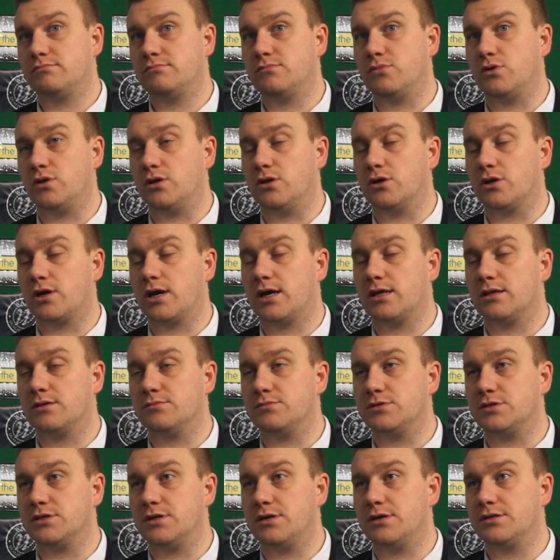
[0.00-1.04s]
we'll look at
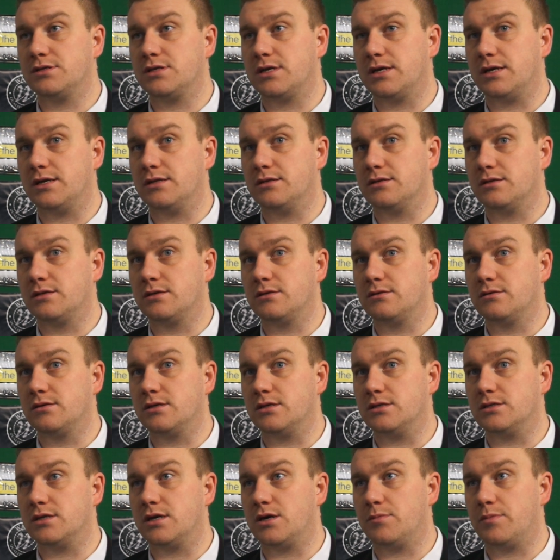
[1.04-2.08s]
them seriously and
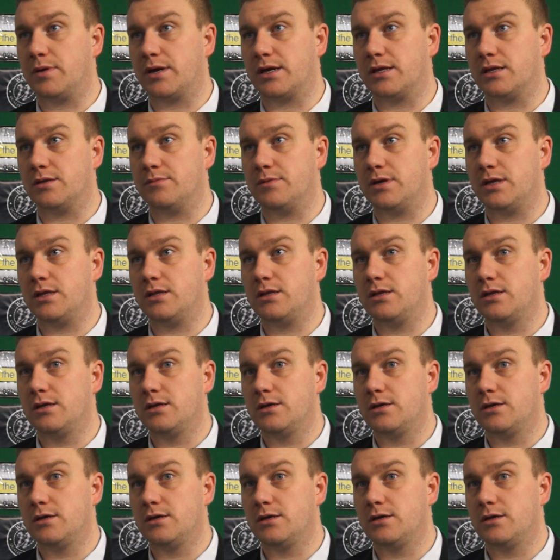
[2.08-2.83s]
consider bringing them in.